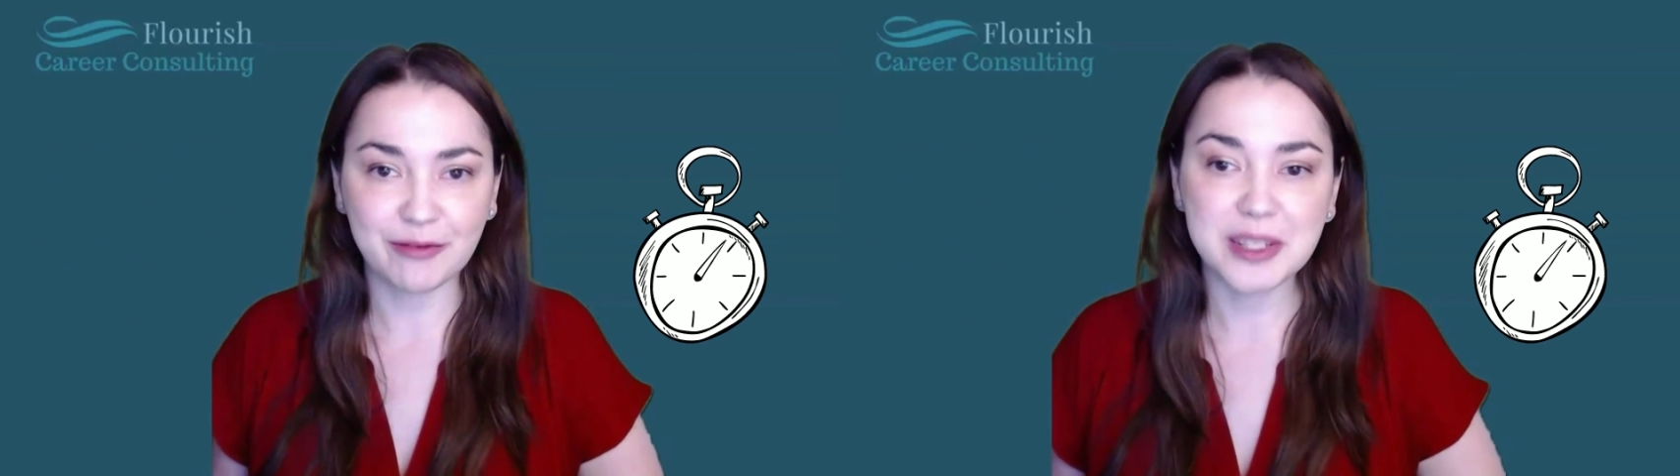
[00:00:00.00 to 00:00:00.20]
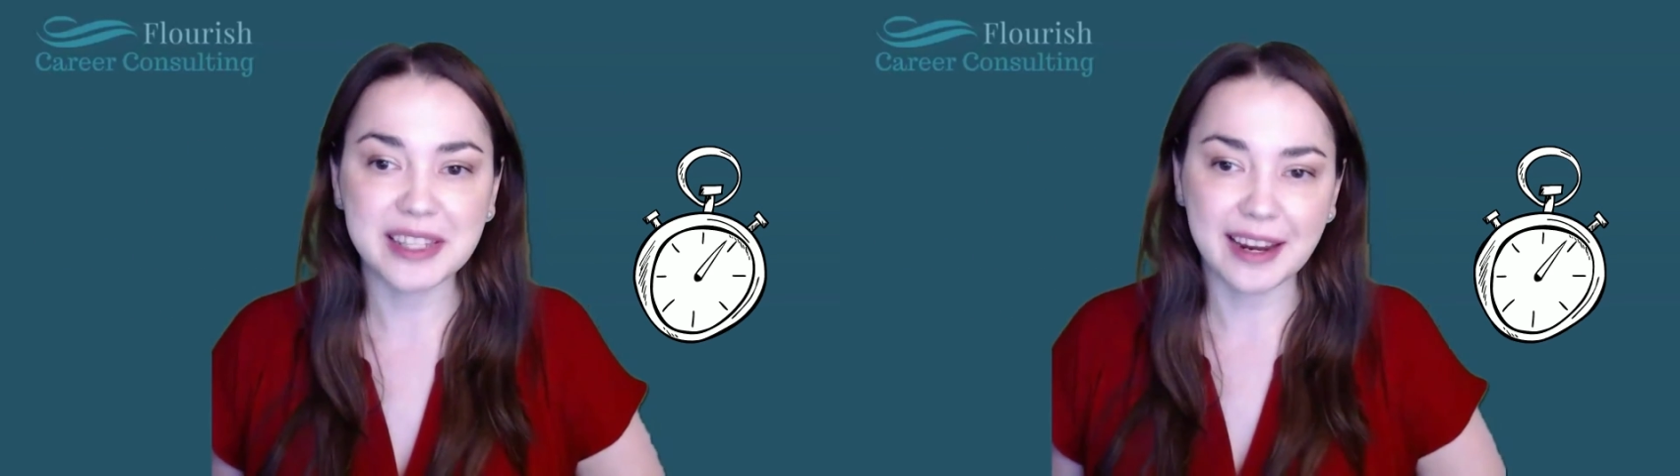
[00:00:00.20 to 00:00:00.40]

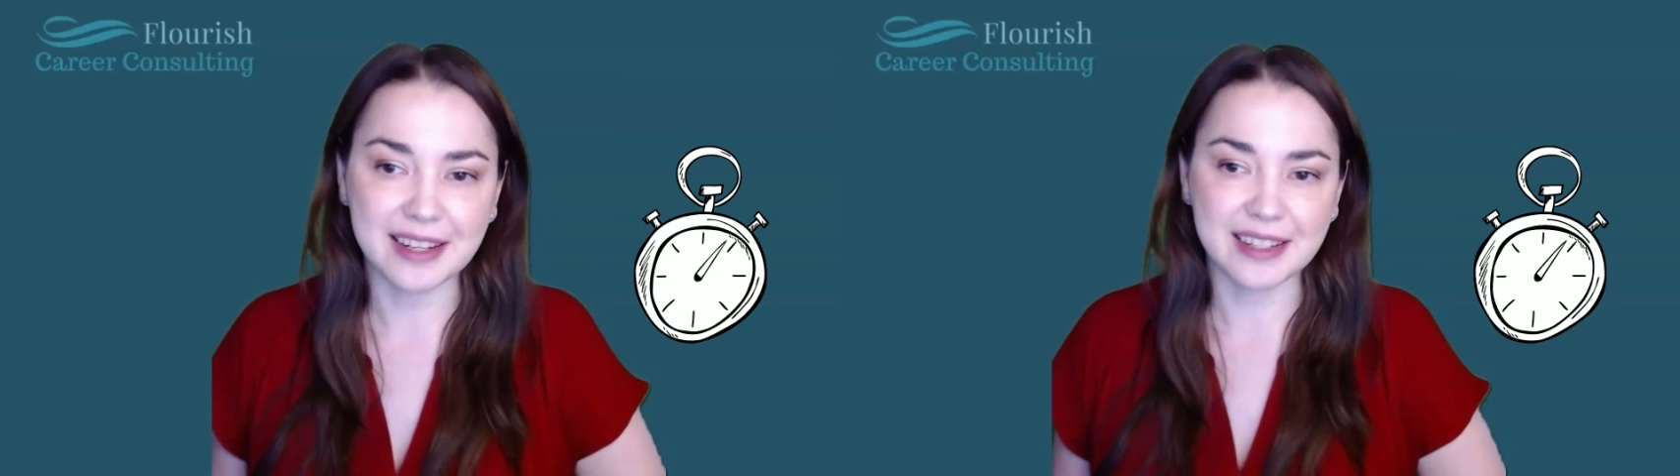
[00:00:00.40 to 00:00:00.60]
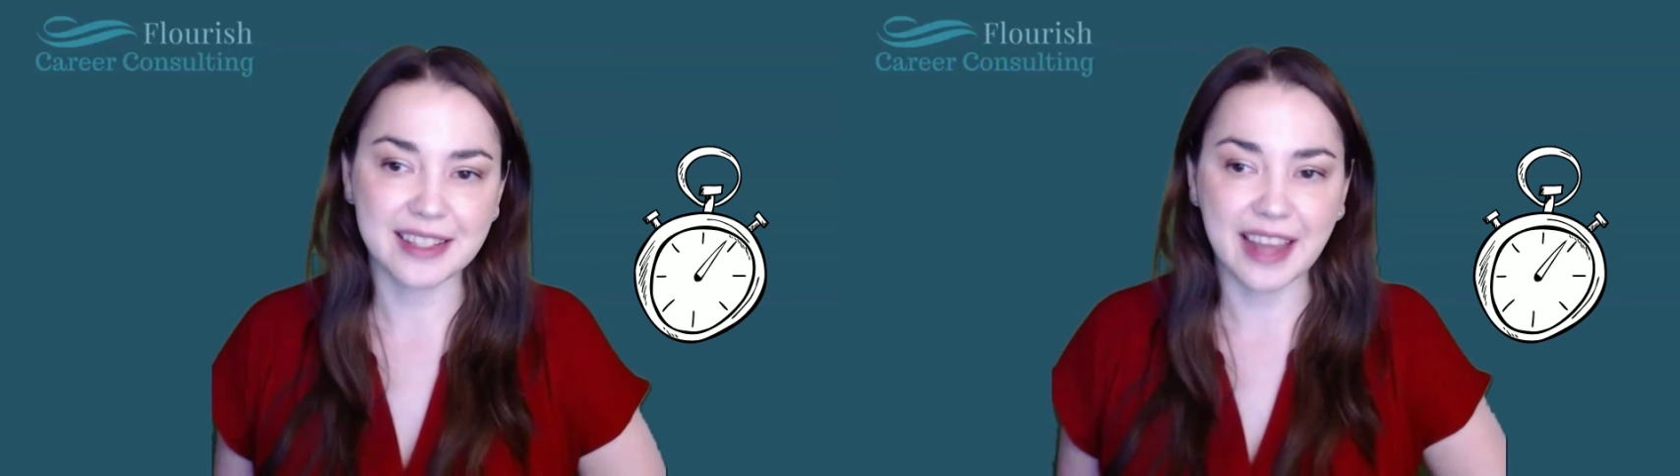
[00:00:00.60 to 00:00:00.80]

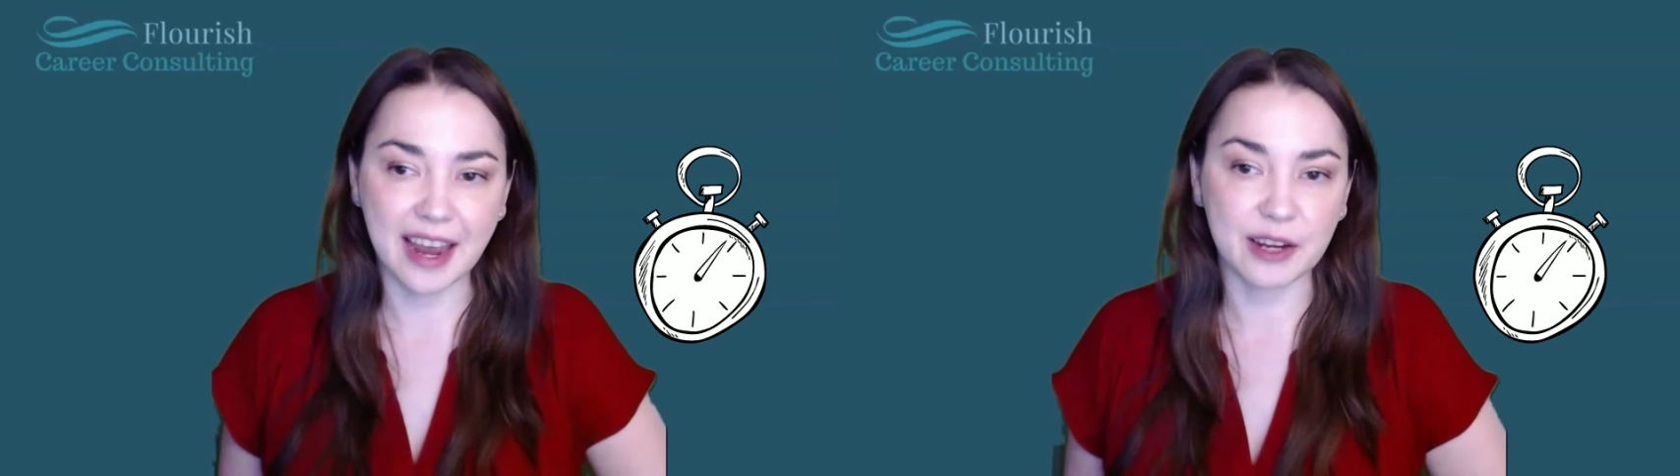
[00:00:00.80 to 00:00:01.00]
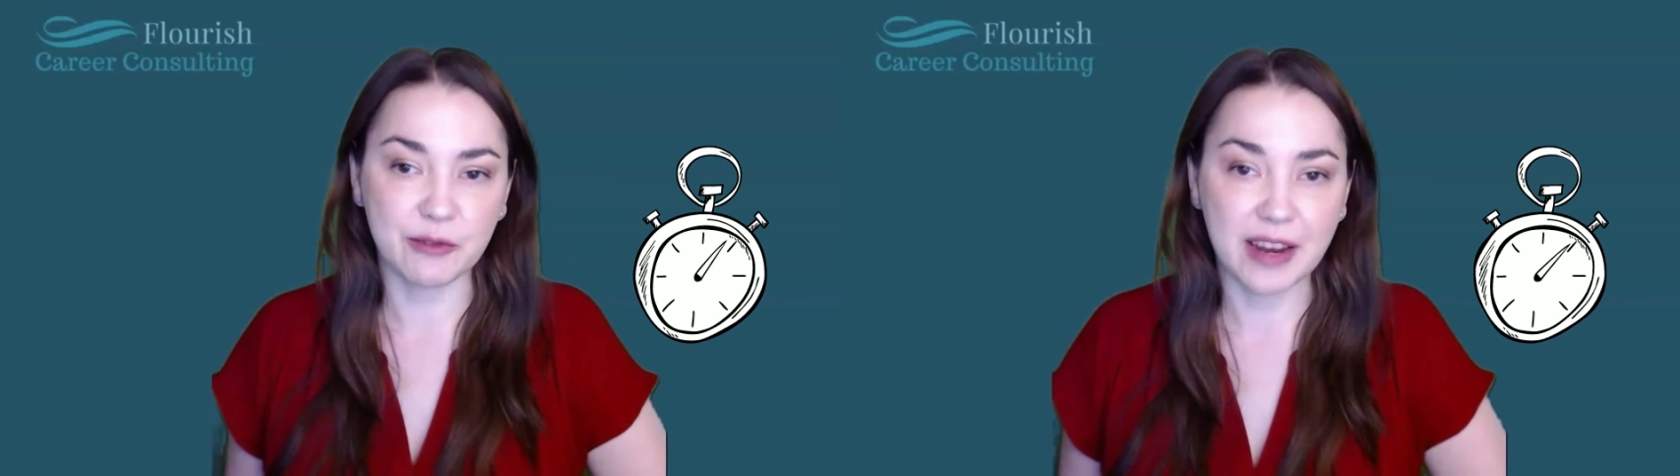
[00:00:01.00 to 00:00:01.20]
seconds
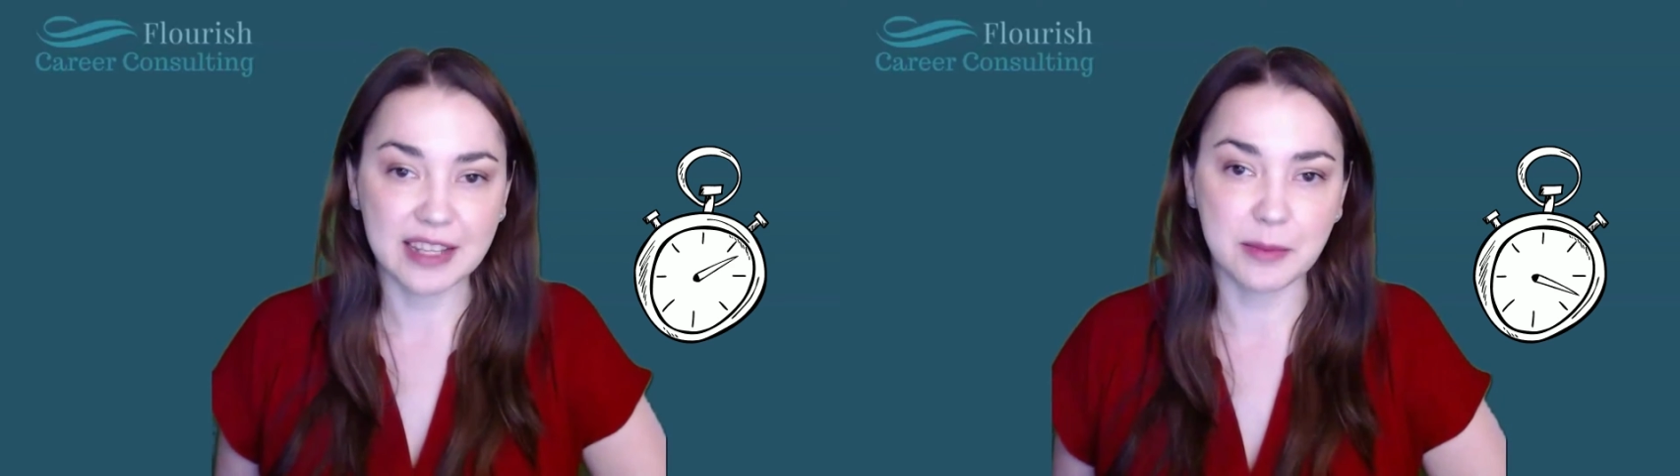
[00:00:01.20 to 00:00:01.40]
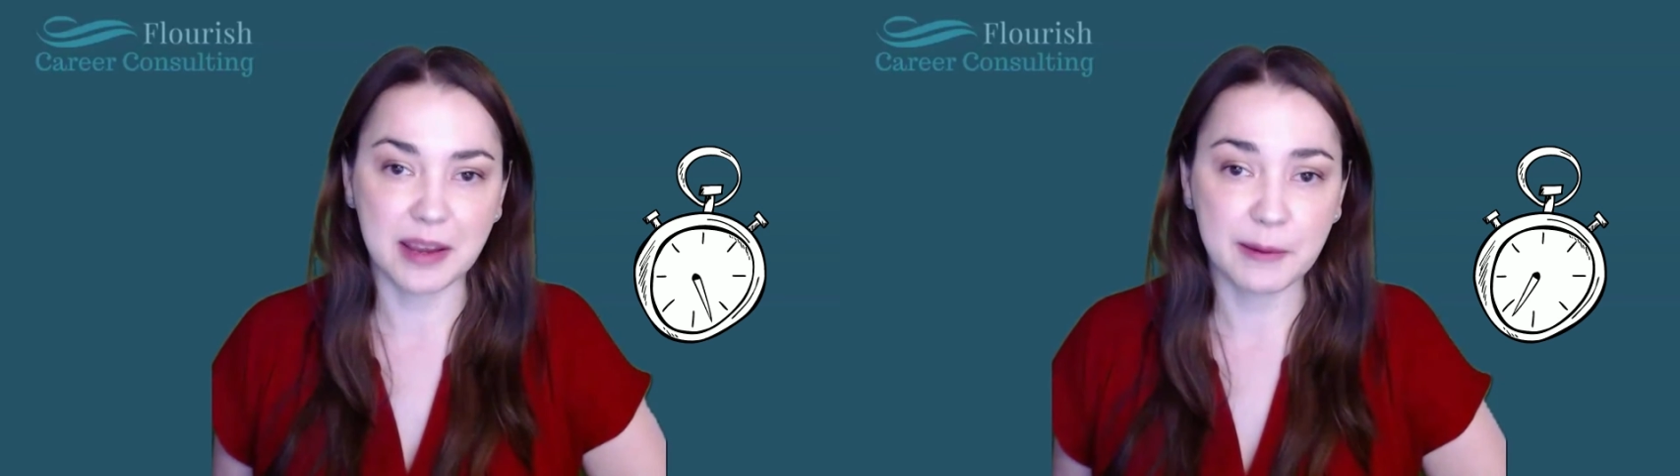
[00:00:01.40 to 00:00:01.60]
scanning a
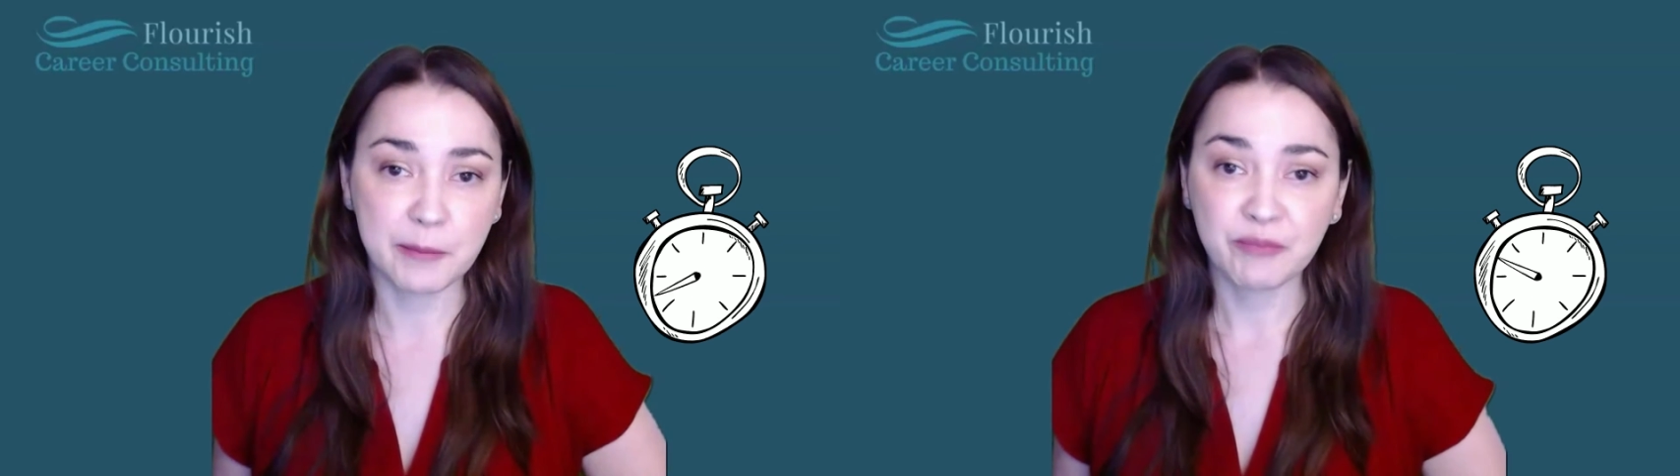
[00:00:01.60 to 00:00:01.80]
resume,